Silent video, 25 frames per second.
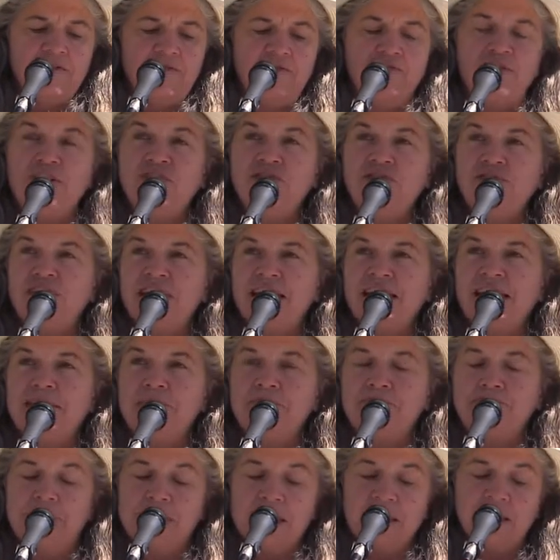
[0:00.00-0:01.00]
15
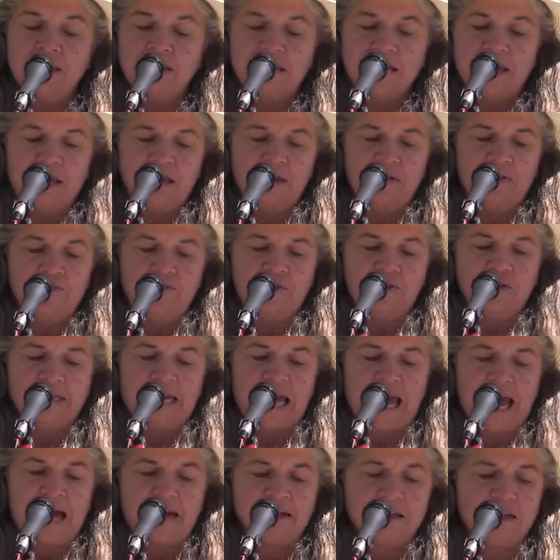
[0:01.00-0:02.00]
billion for
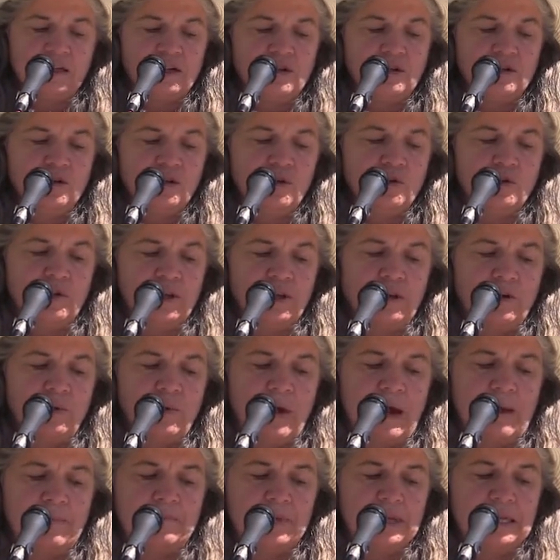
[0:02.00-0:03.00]
tactical nuclear
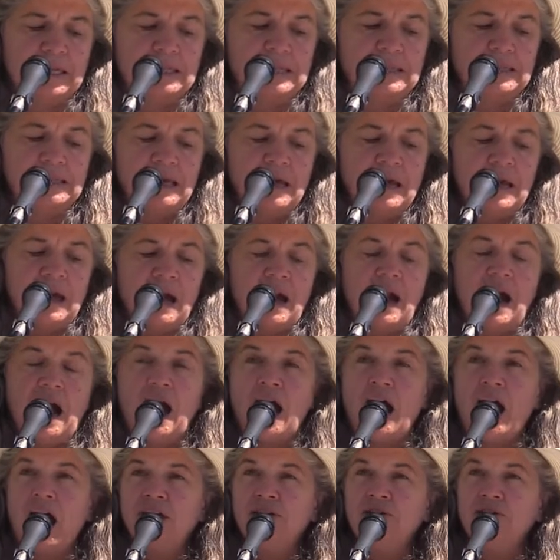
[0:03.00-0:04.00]
weapons,
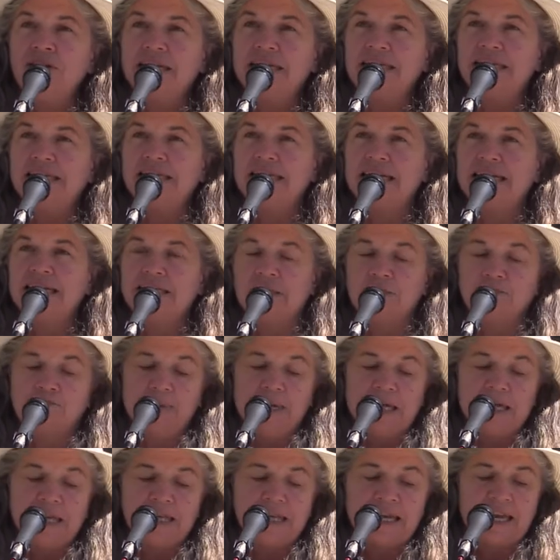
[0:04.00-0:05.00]
106
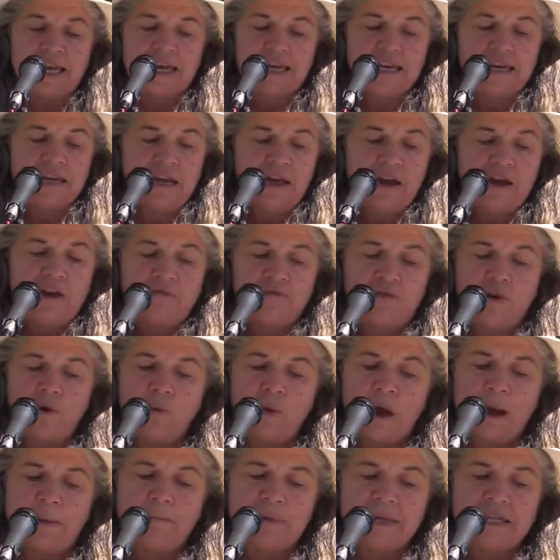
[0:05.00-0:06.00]
billion for
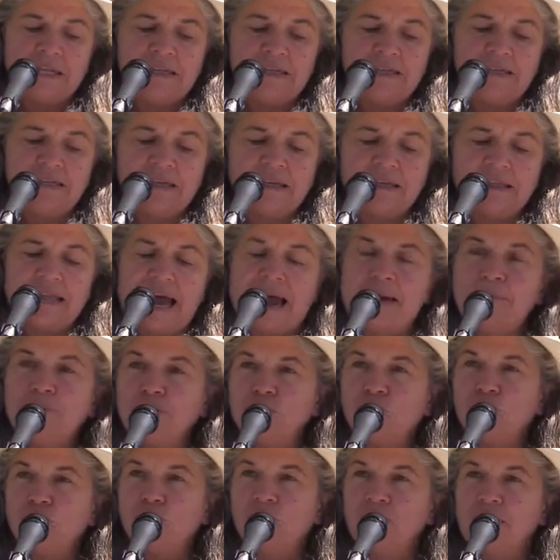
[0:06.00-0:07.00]
weapons
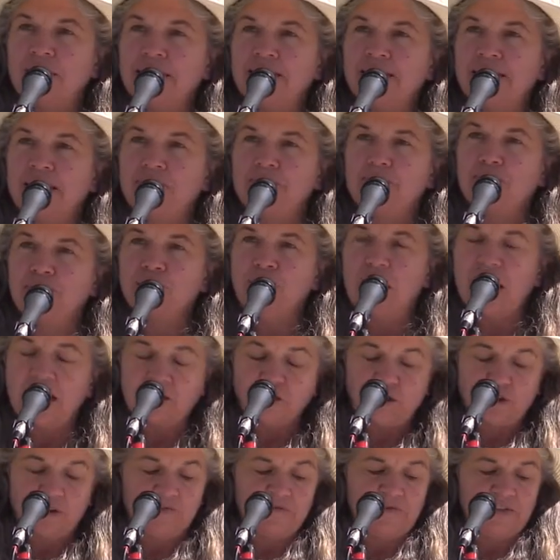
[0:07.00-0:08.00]
laboratories and
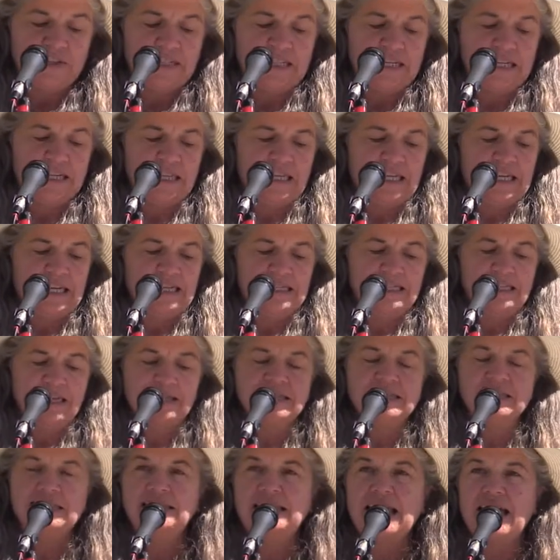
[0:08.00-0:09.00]
production facilities,
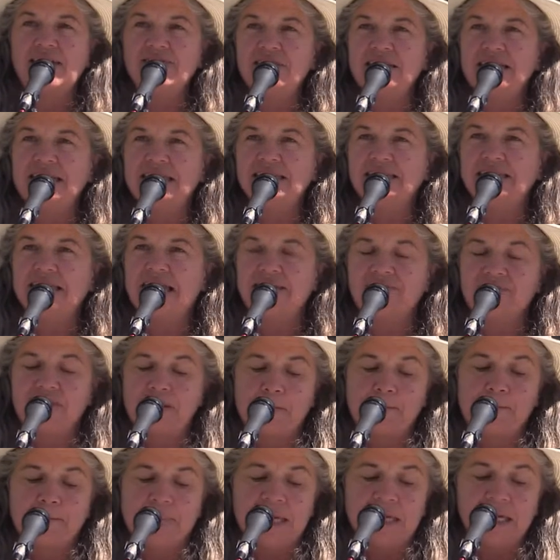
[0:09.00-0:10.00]
and
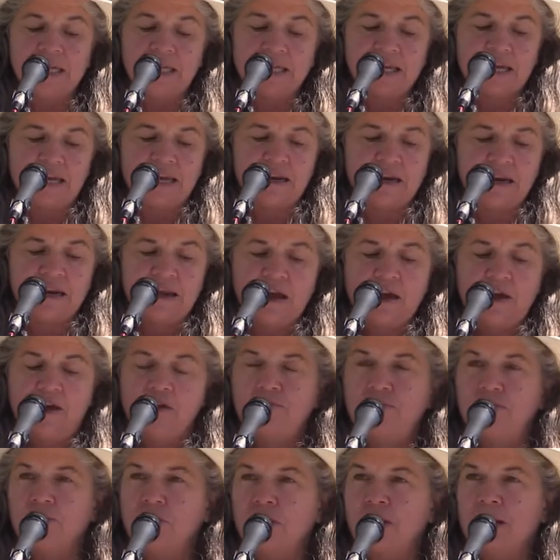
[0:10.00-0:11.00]
77 billion
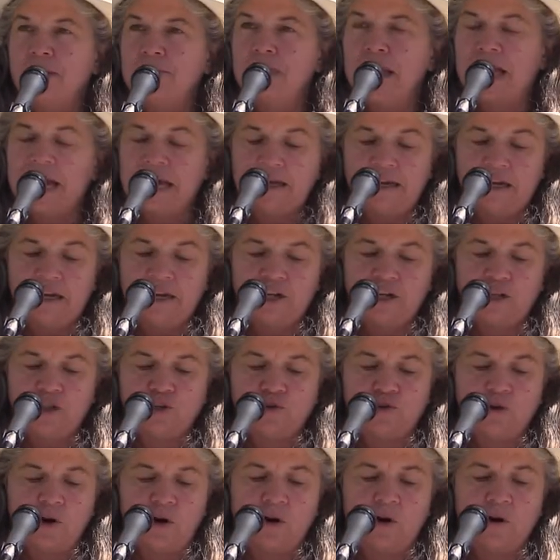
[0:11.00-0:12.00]
for command and
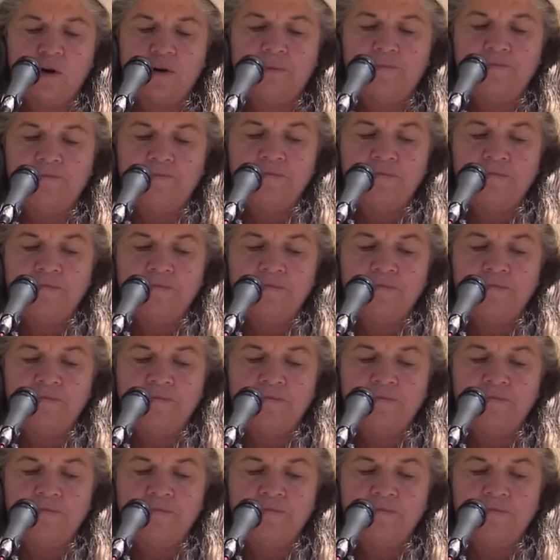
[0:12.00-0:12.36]
control.